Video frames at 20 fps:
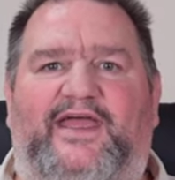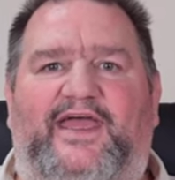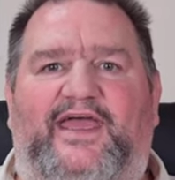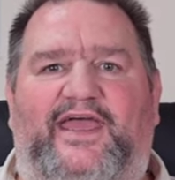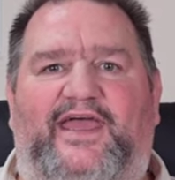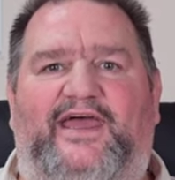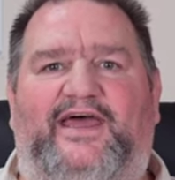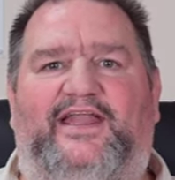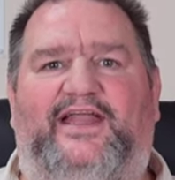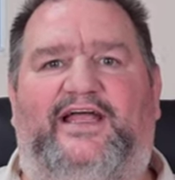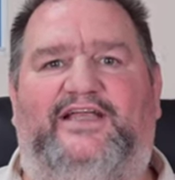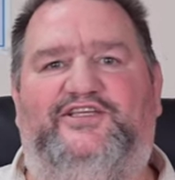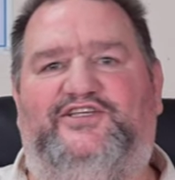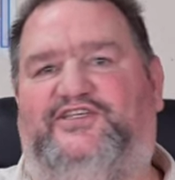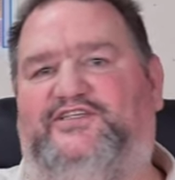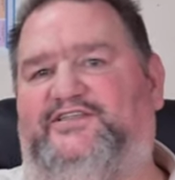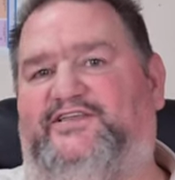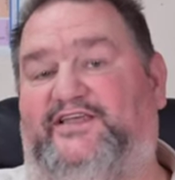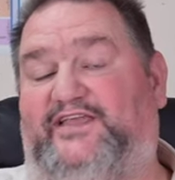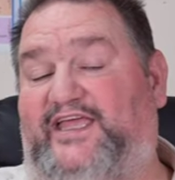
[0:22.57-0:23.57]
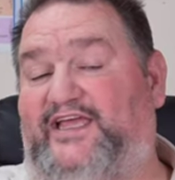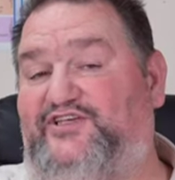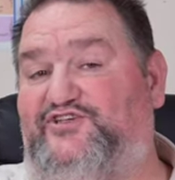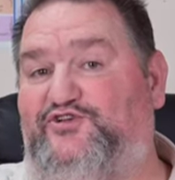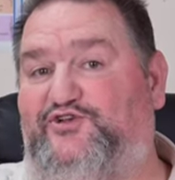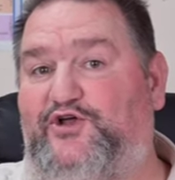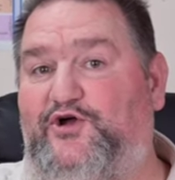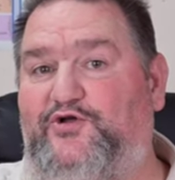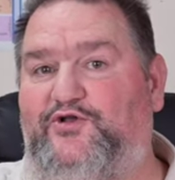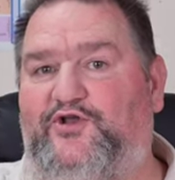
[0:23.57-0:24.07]
and I just, in case you
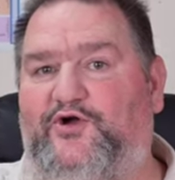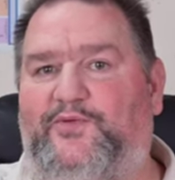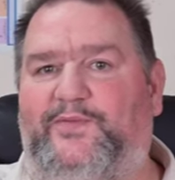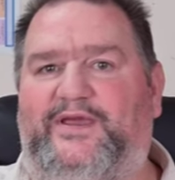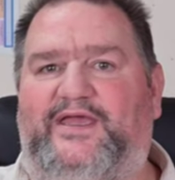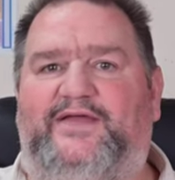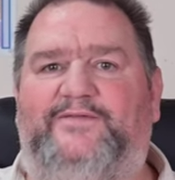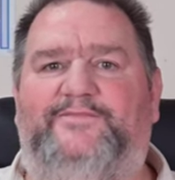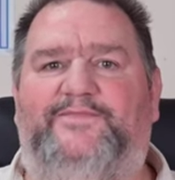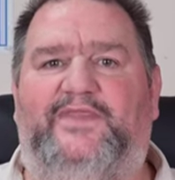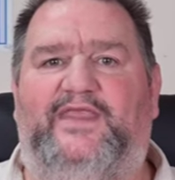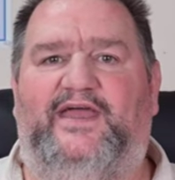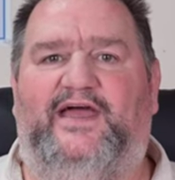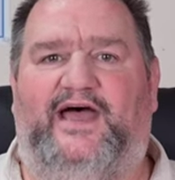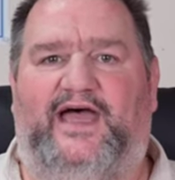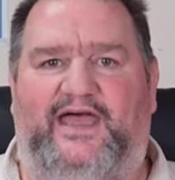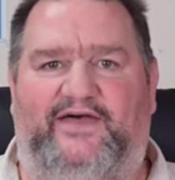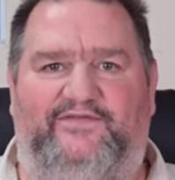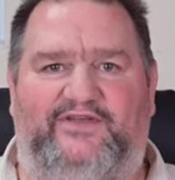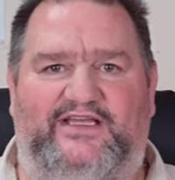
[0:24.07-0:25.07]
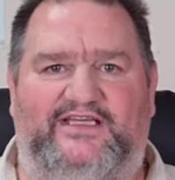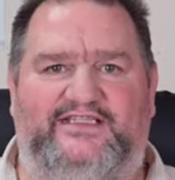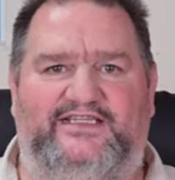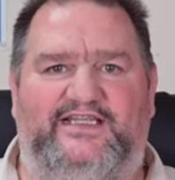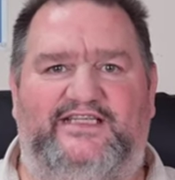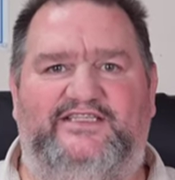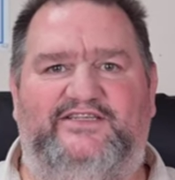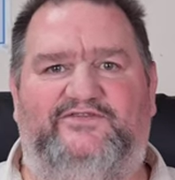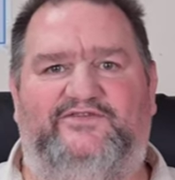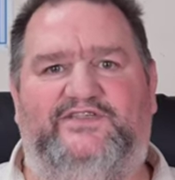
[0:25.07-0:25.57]
don't know me, I have an
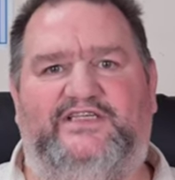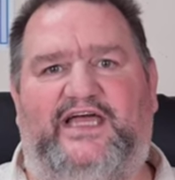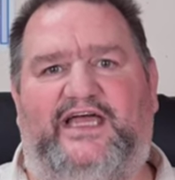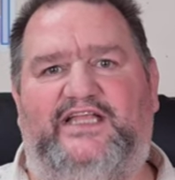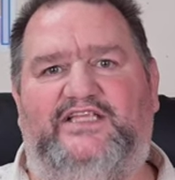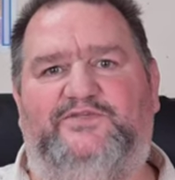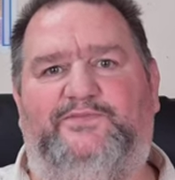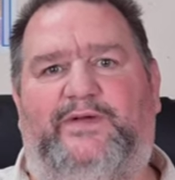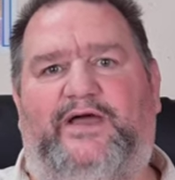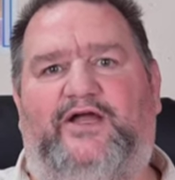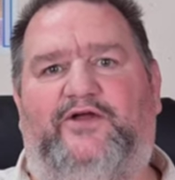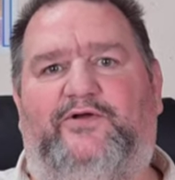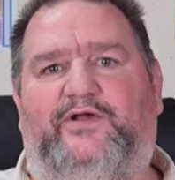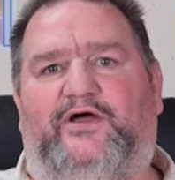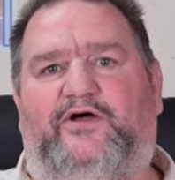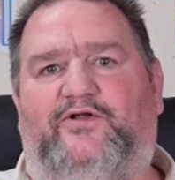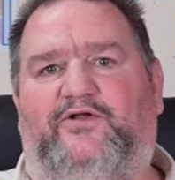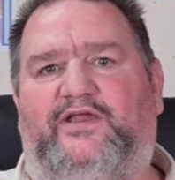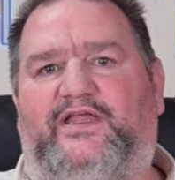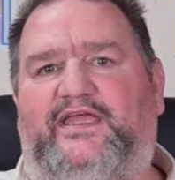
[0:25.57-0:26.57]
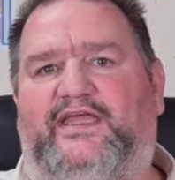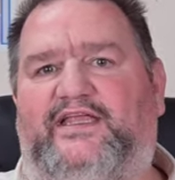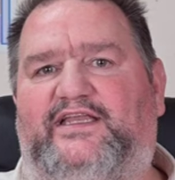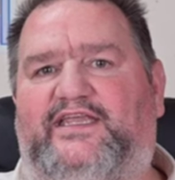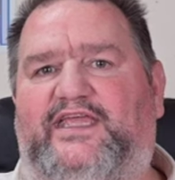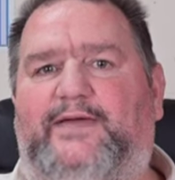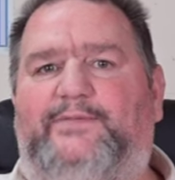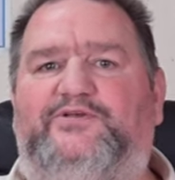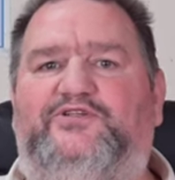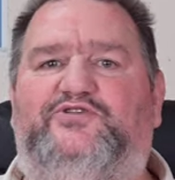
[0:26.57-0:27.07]
extensive science background in
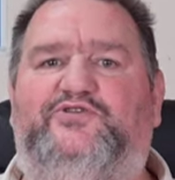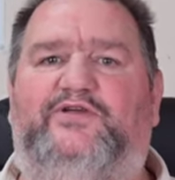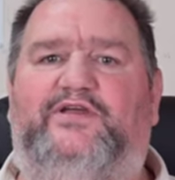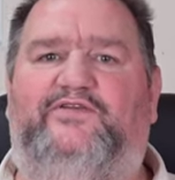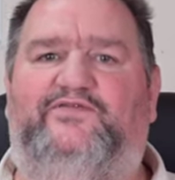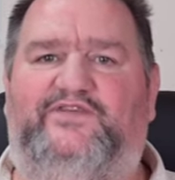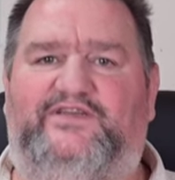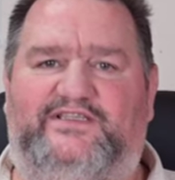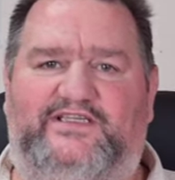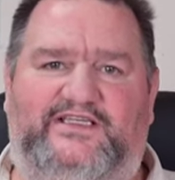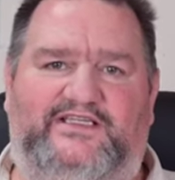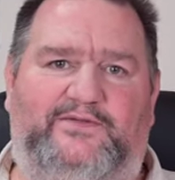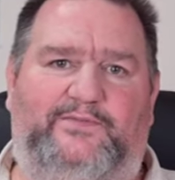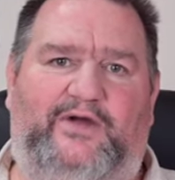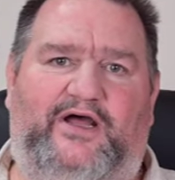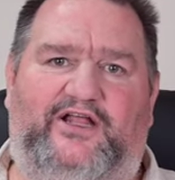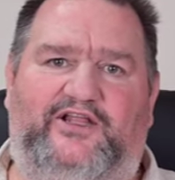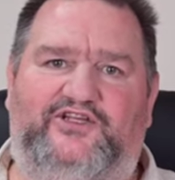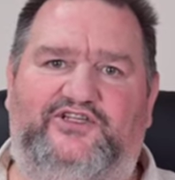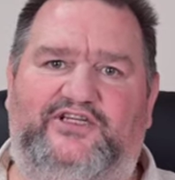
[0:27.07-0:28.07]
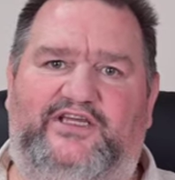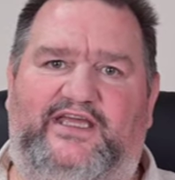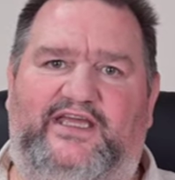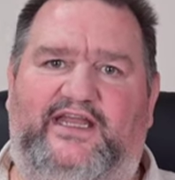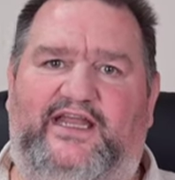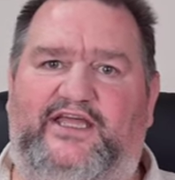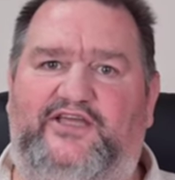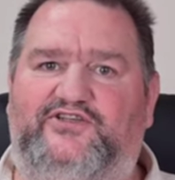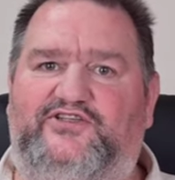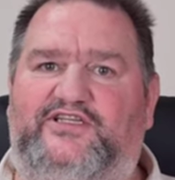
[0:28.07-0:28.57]
chemistry, physics, and biology,
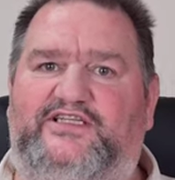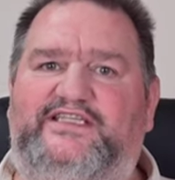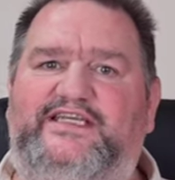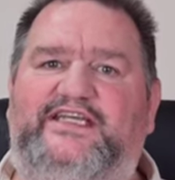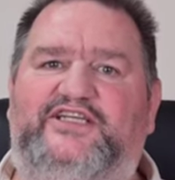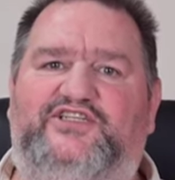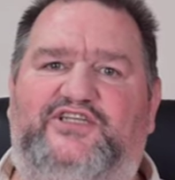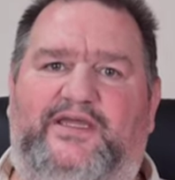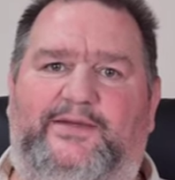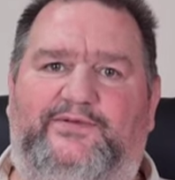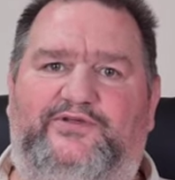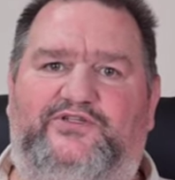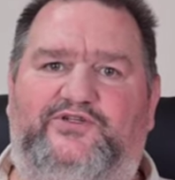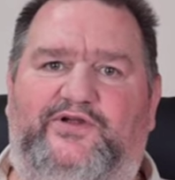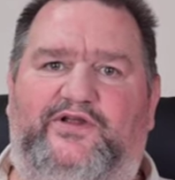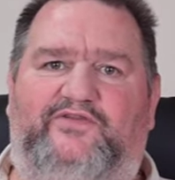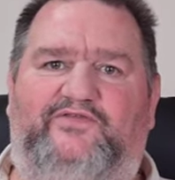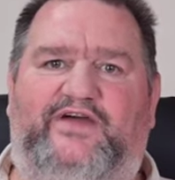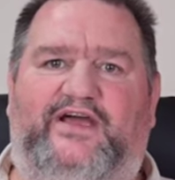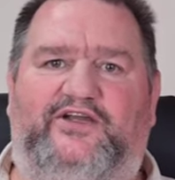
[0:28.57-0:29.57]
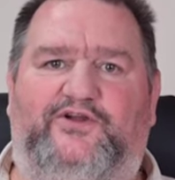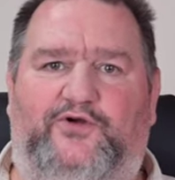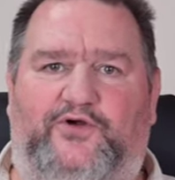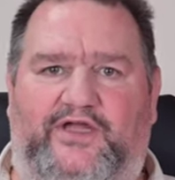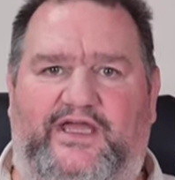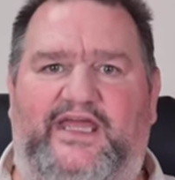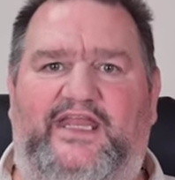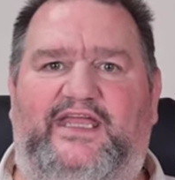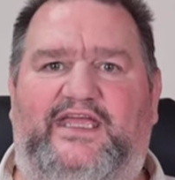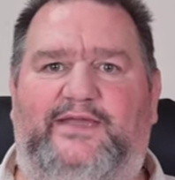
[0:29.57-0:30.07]
and I used to teach chemistry, in fact
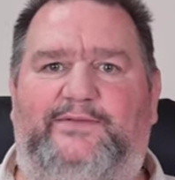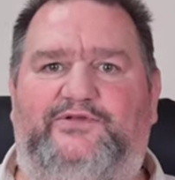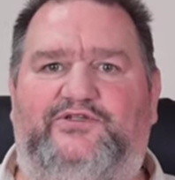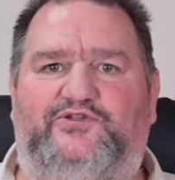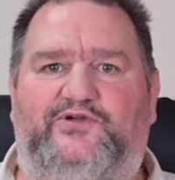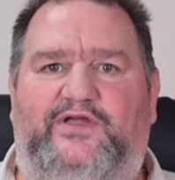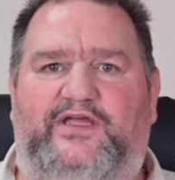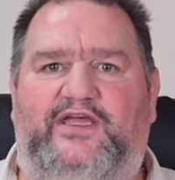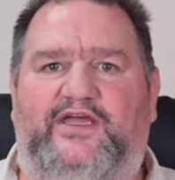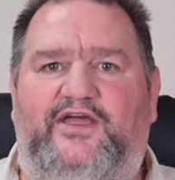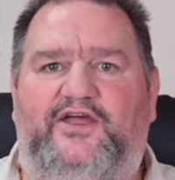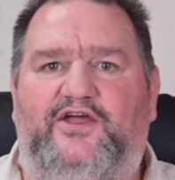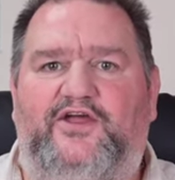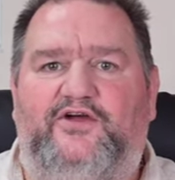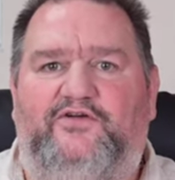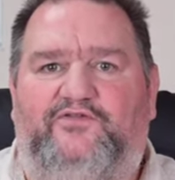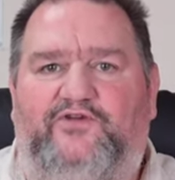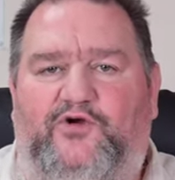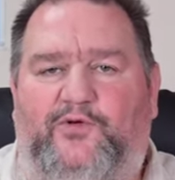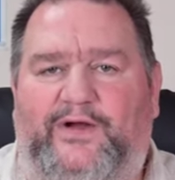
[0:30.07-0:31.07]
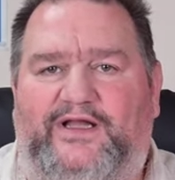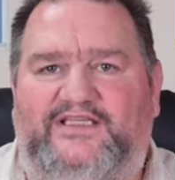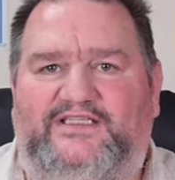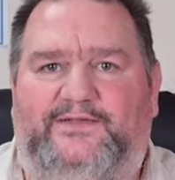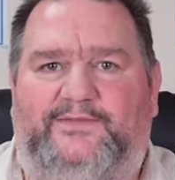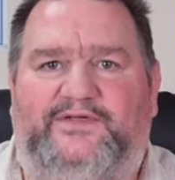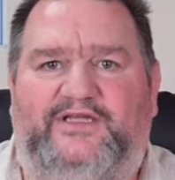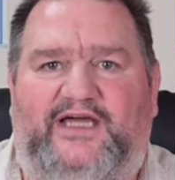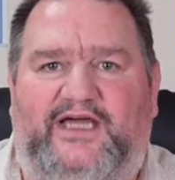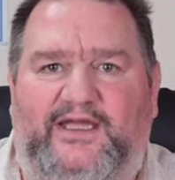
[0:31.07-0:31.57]
organic chemistry, for quite
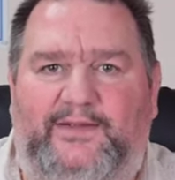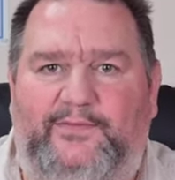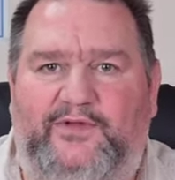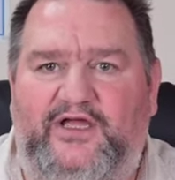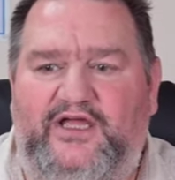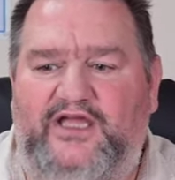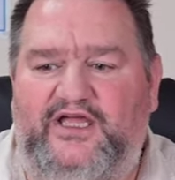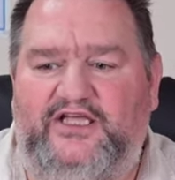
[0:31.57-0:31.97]
some time.